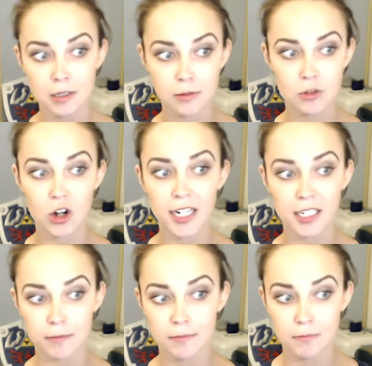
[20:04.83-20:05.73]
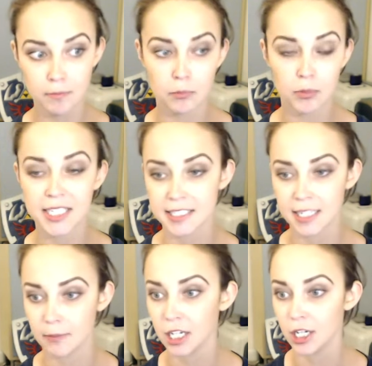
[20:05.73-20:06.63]
trying to bring
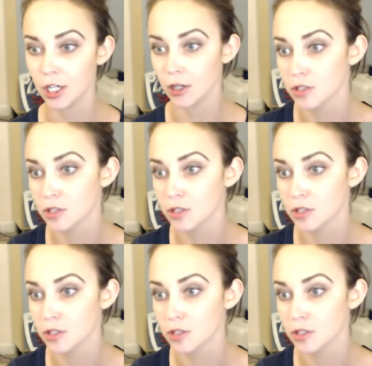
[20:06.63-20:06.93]
something new.